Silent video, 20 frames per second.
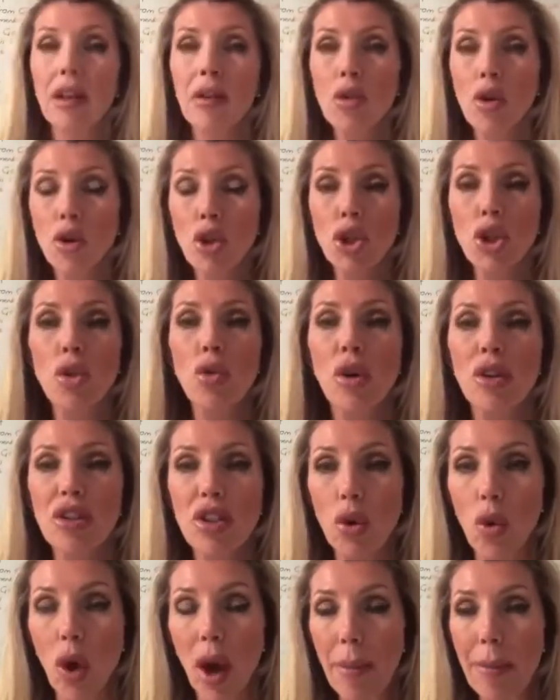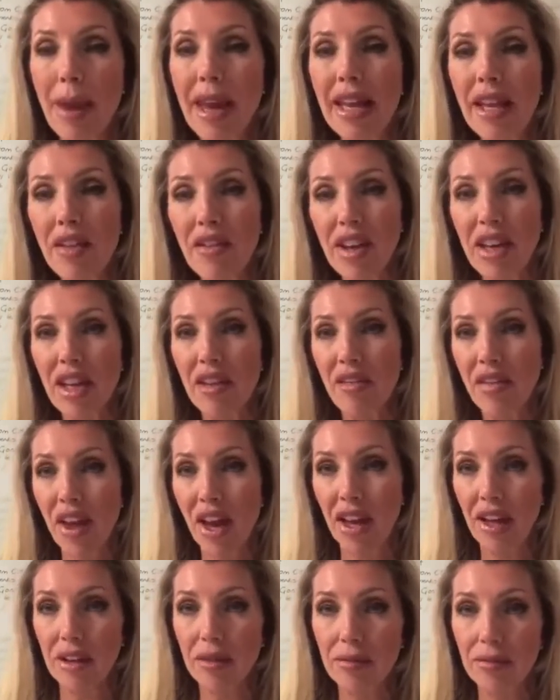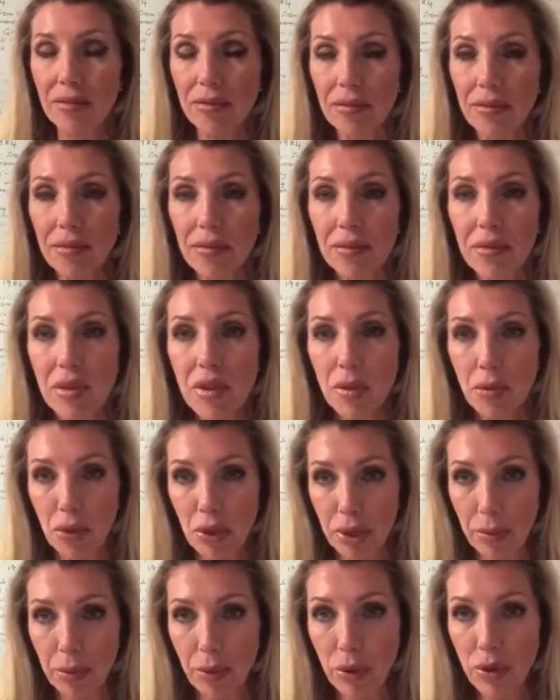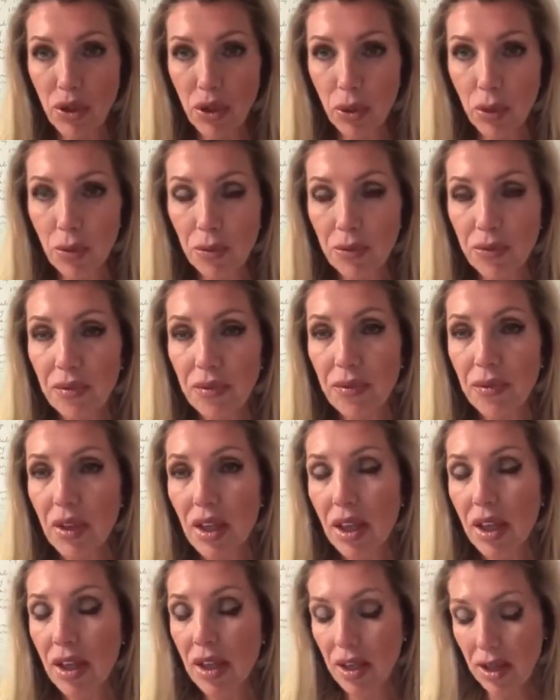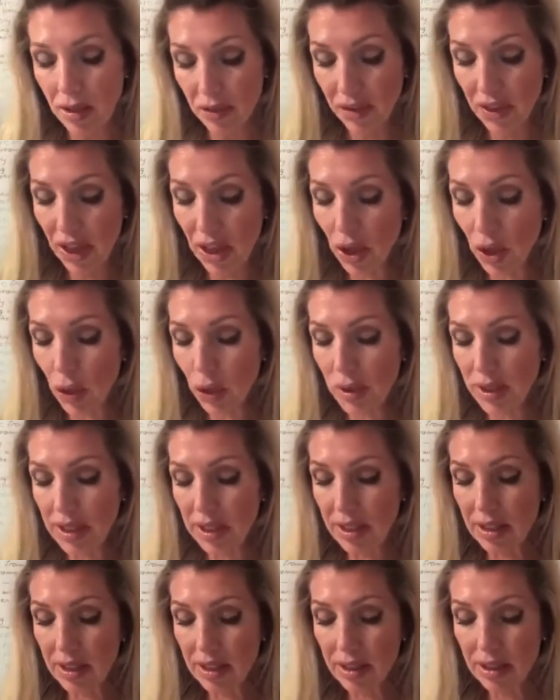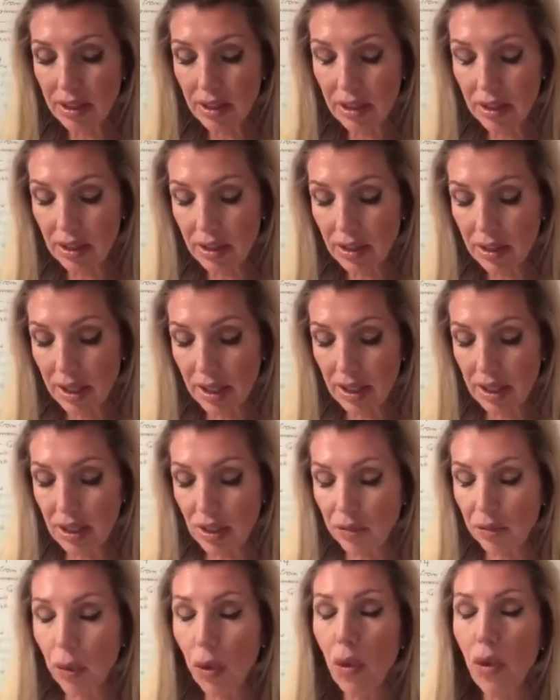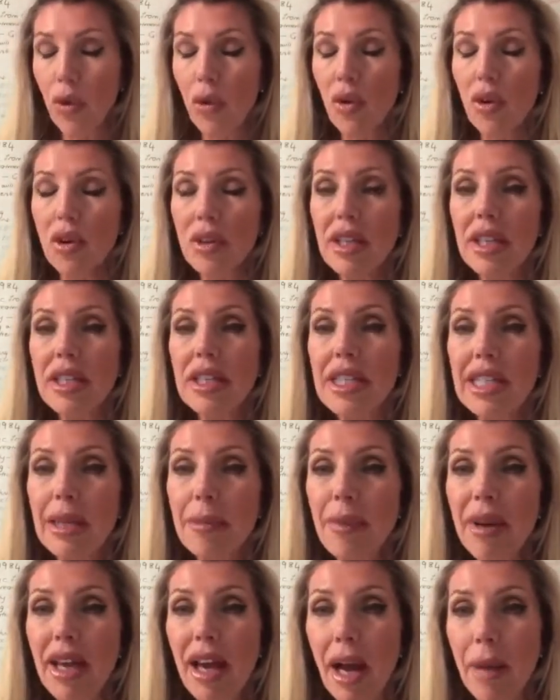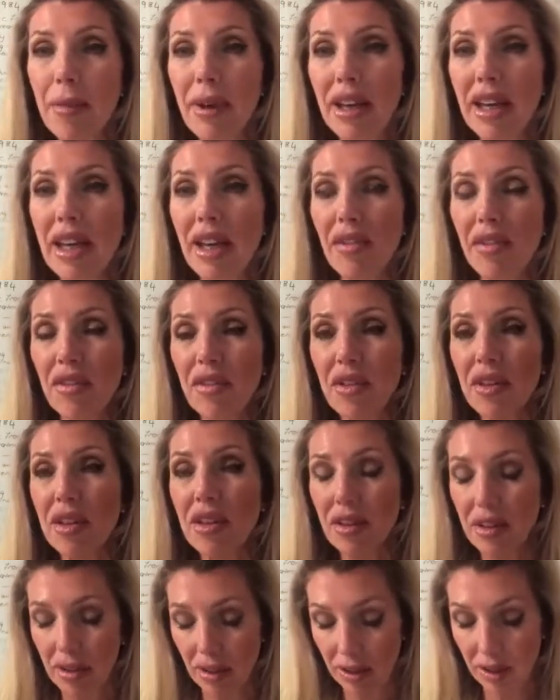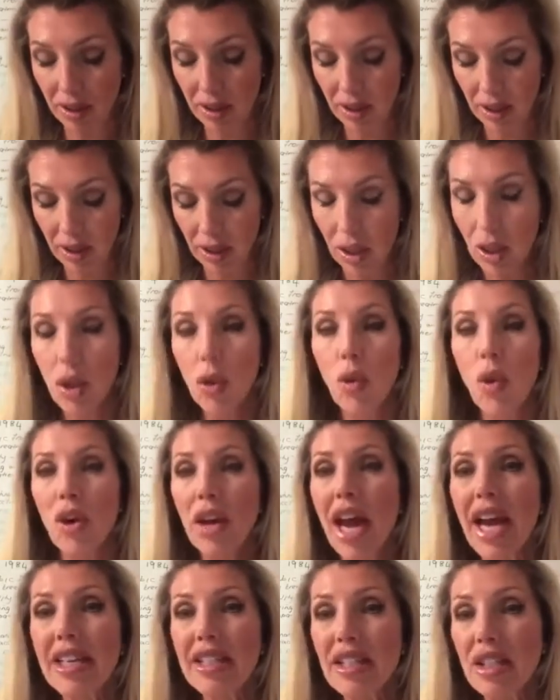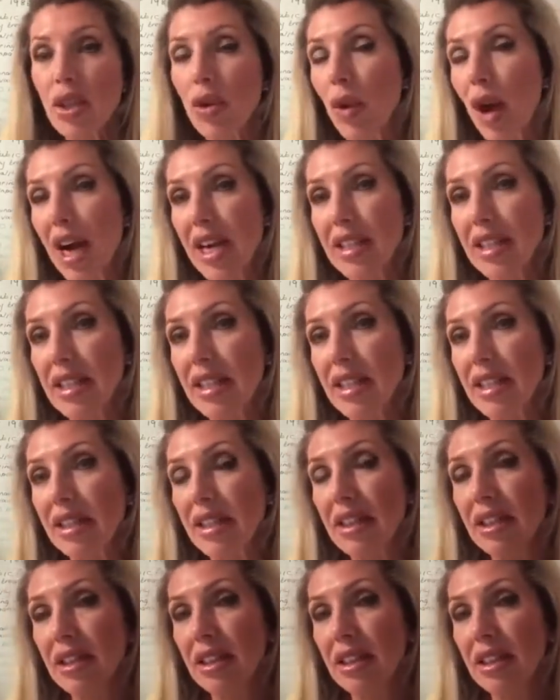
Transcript: Not sure what to quite make of any of that. It's pretty brutal. They used this for TB, I believe. One has to ask.